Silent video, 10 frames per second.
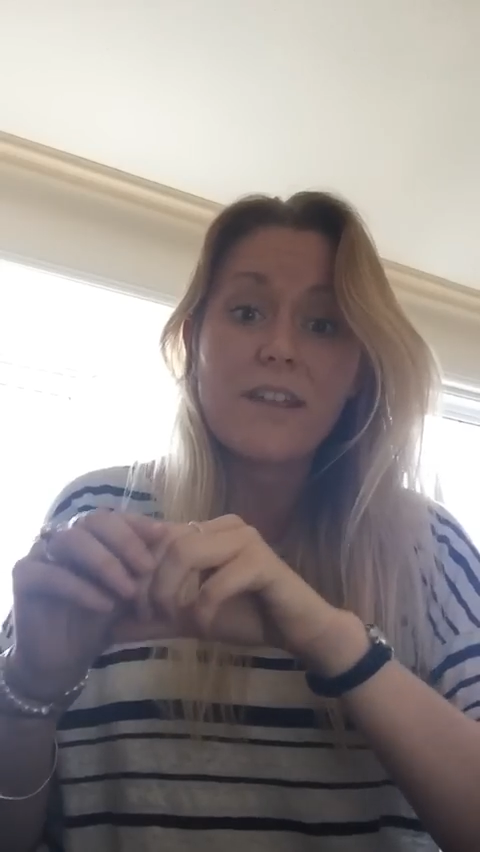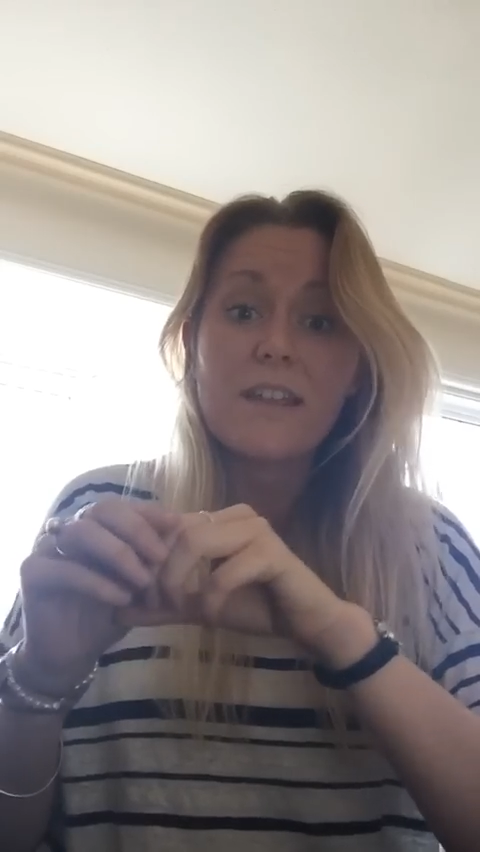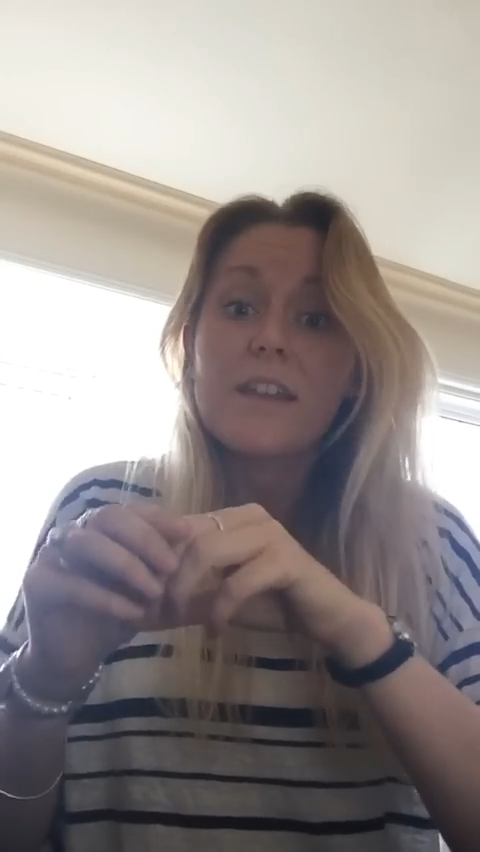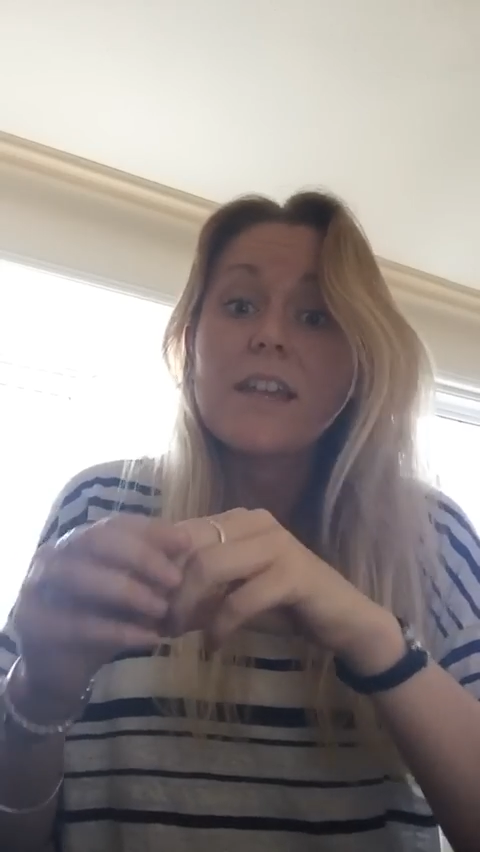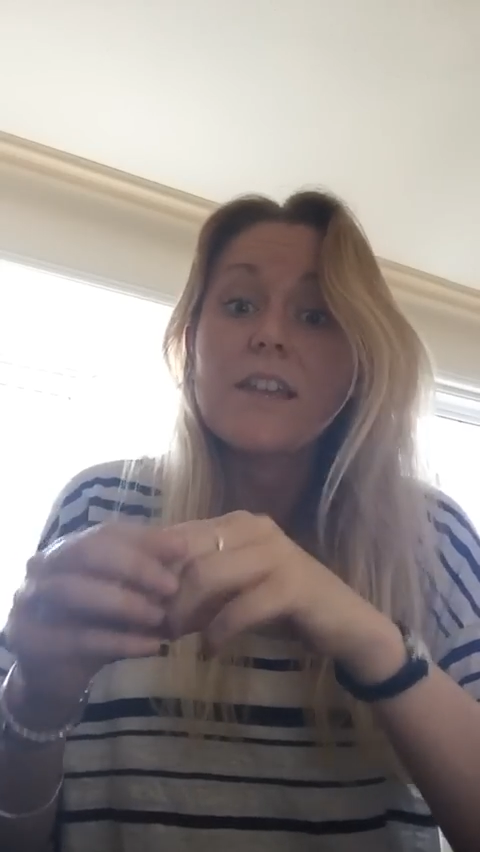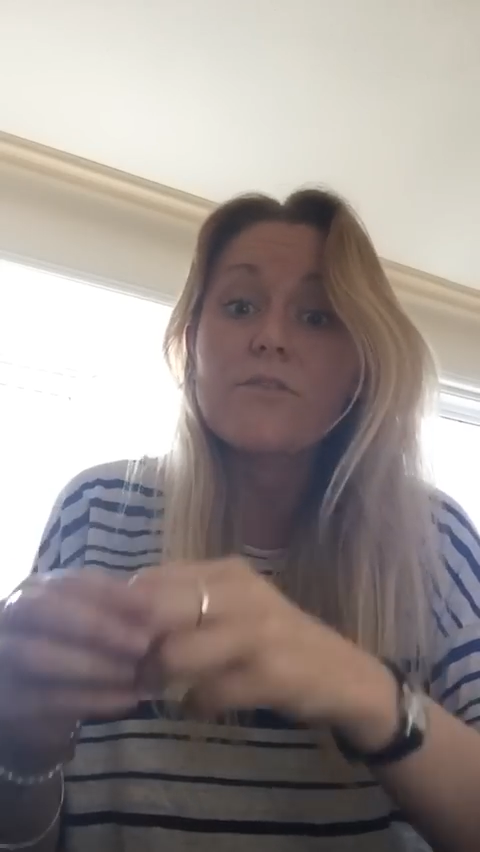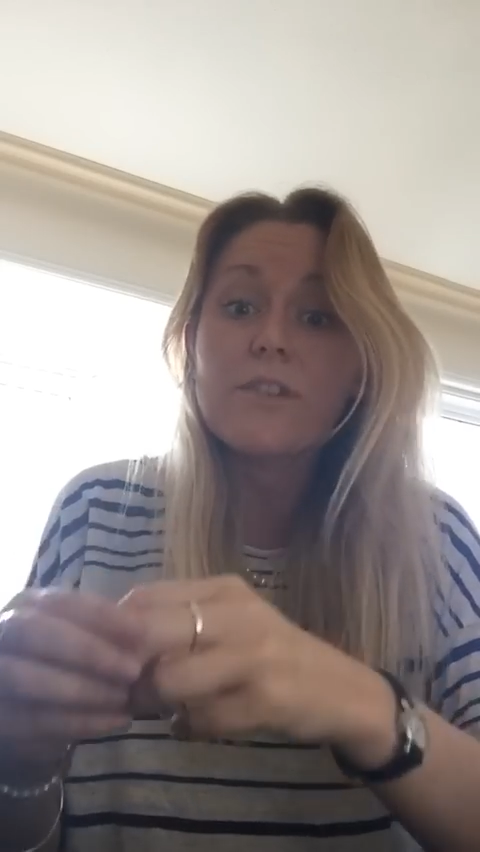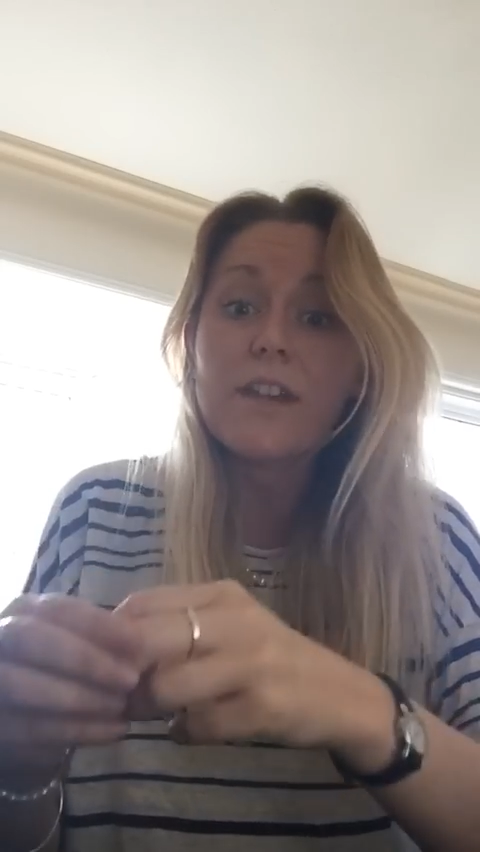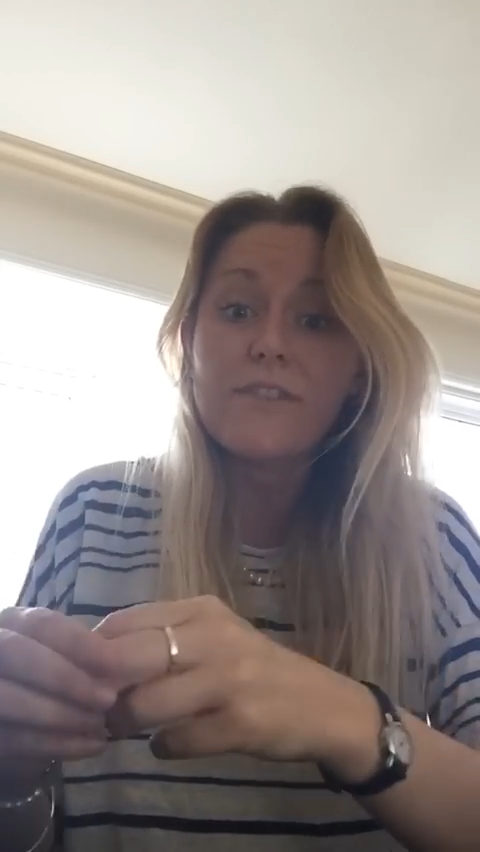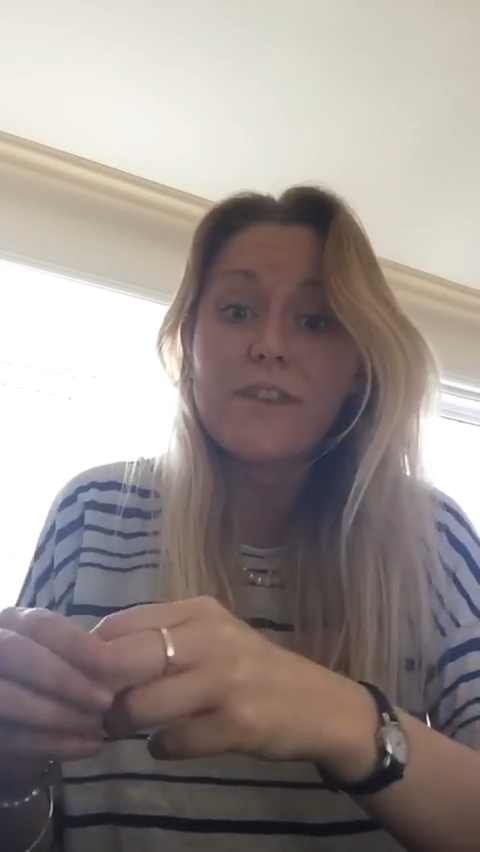he thought
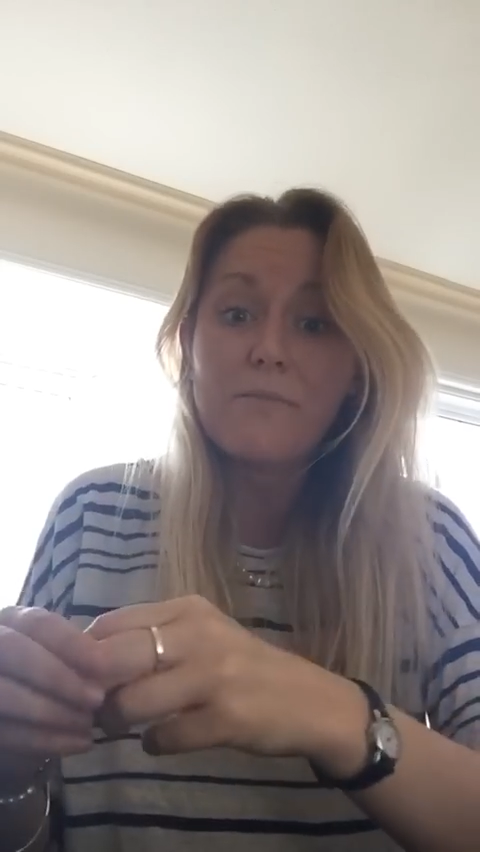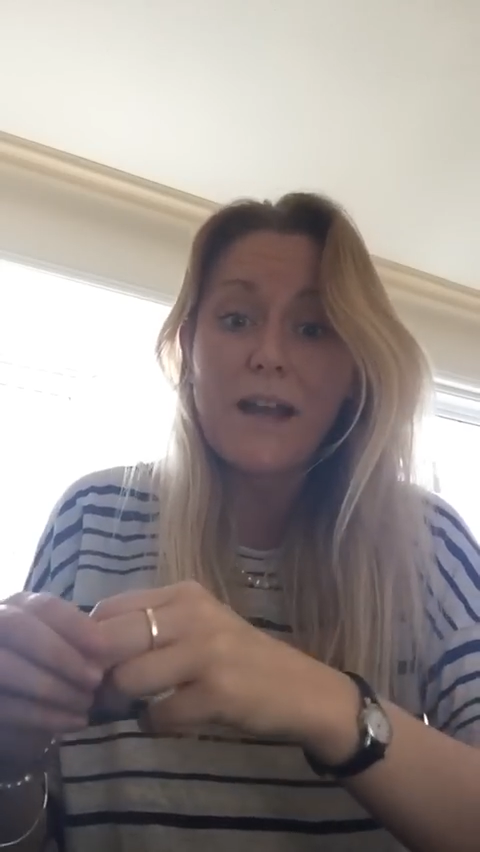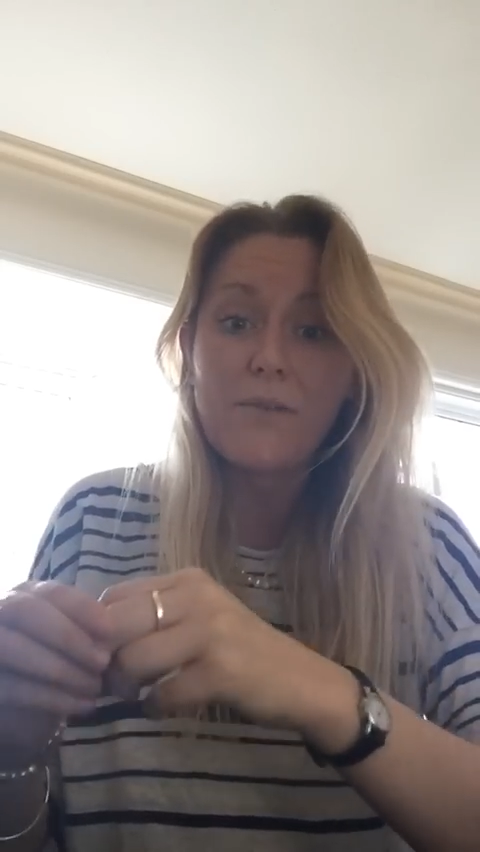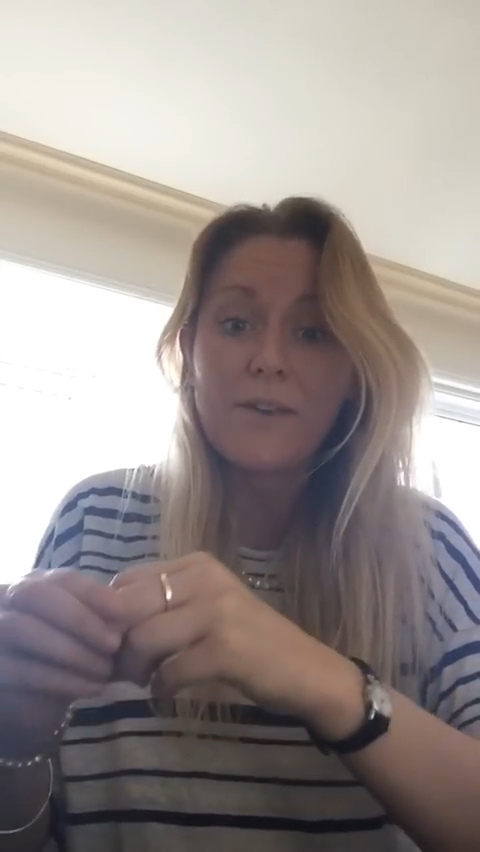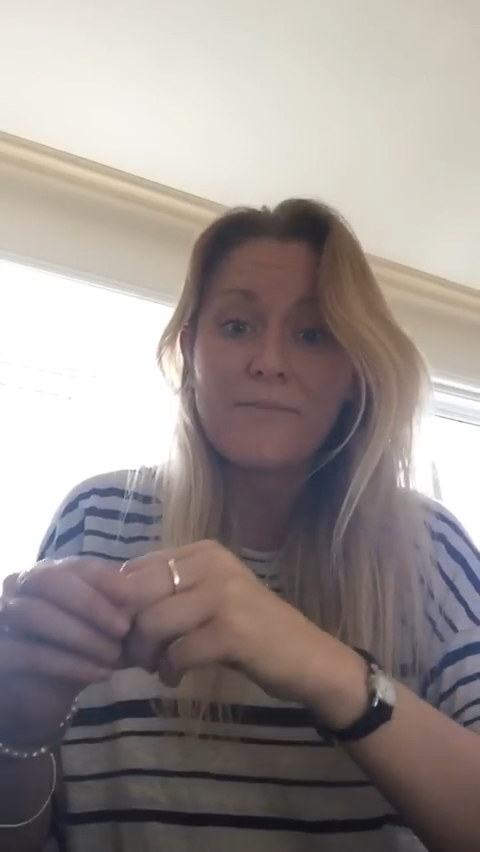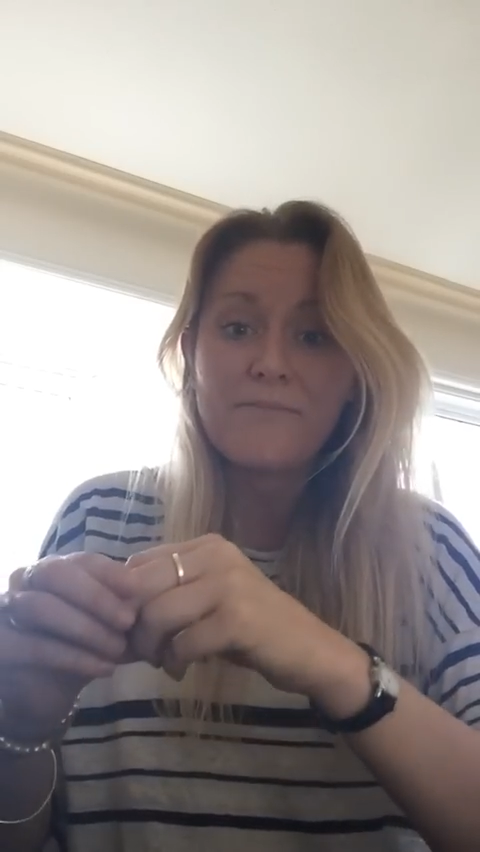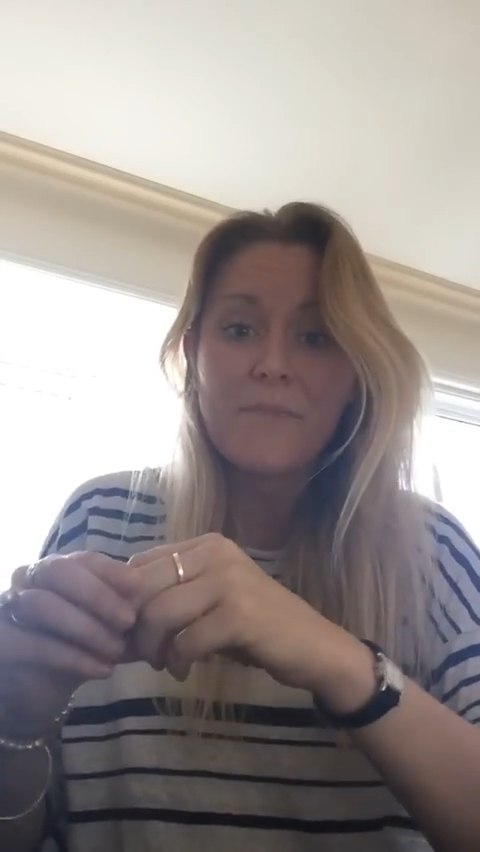gave him power,